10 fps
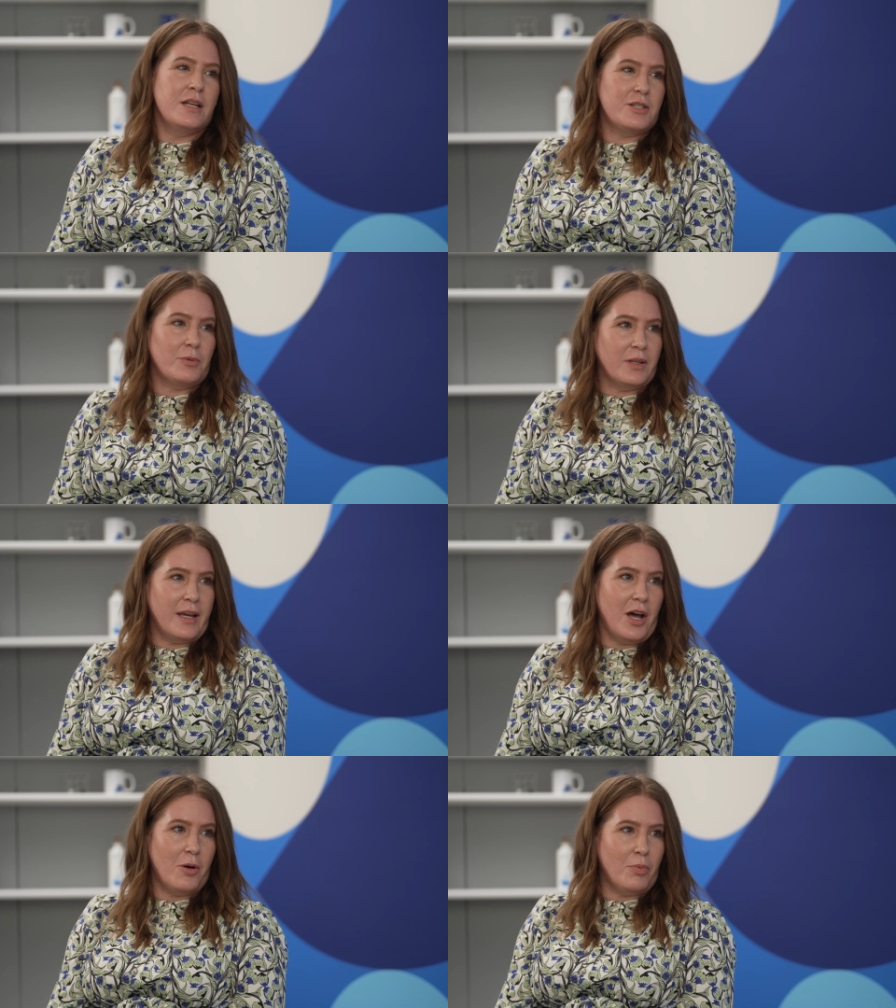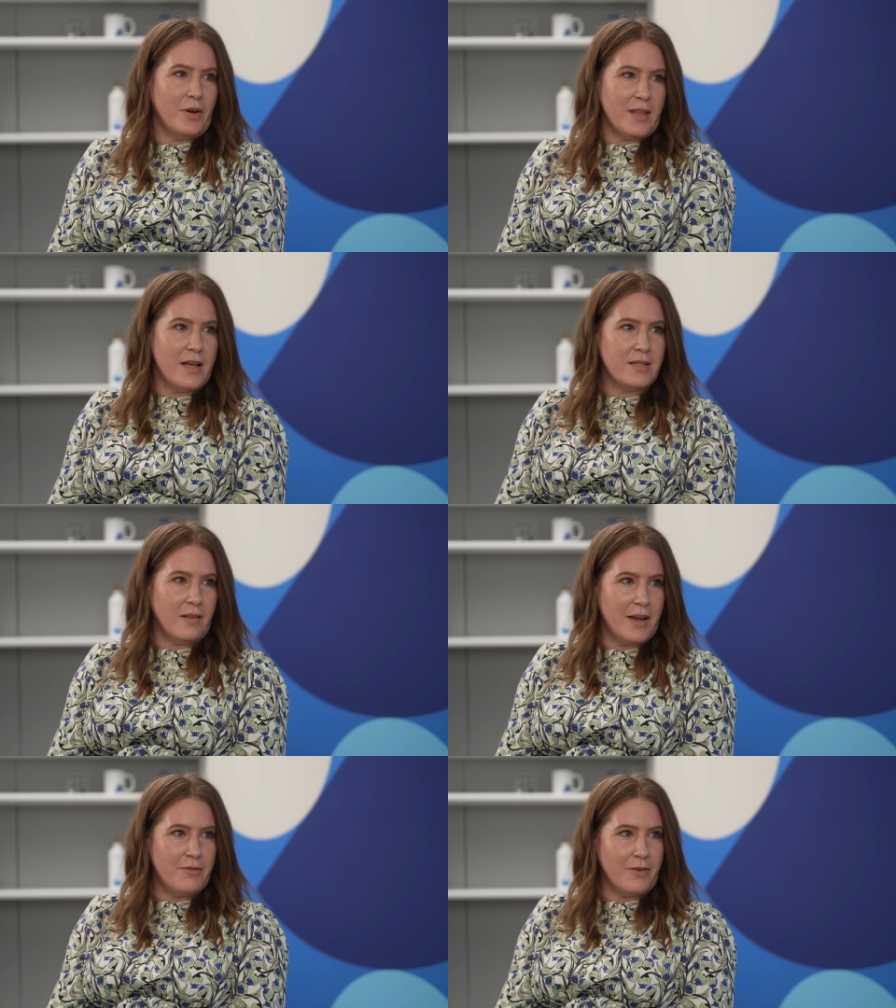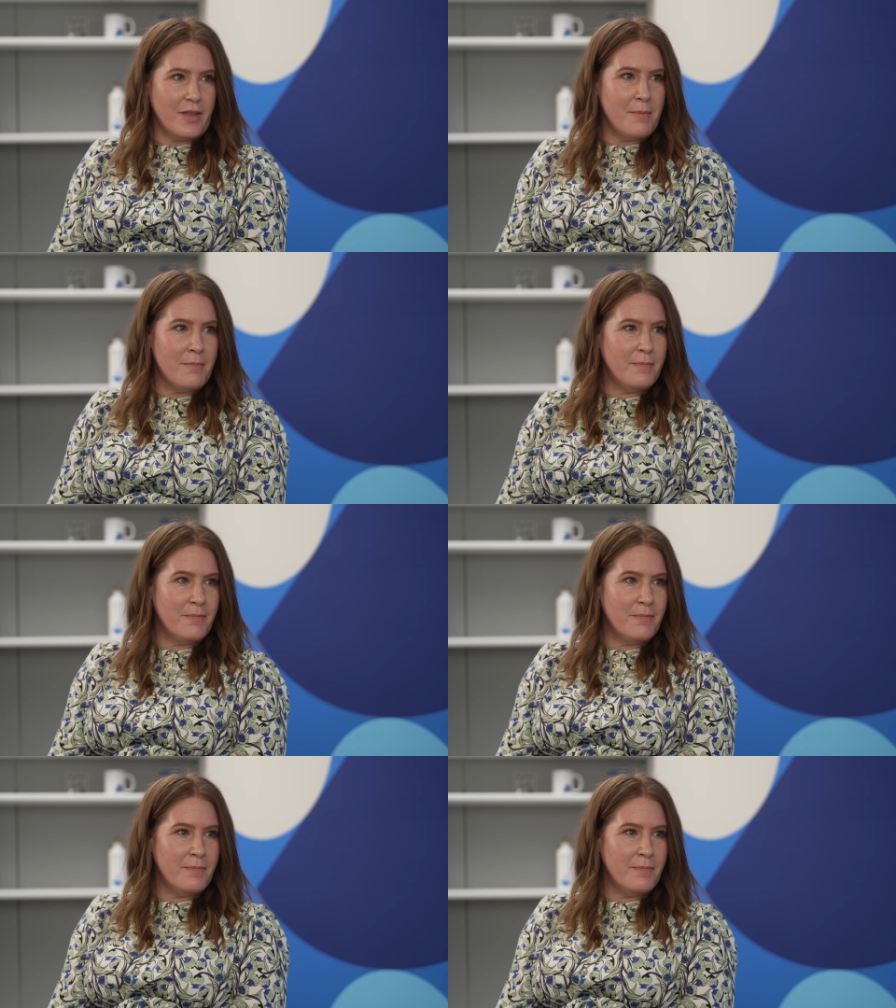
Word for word: to really help bring that to life for them.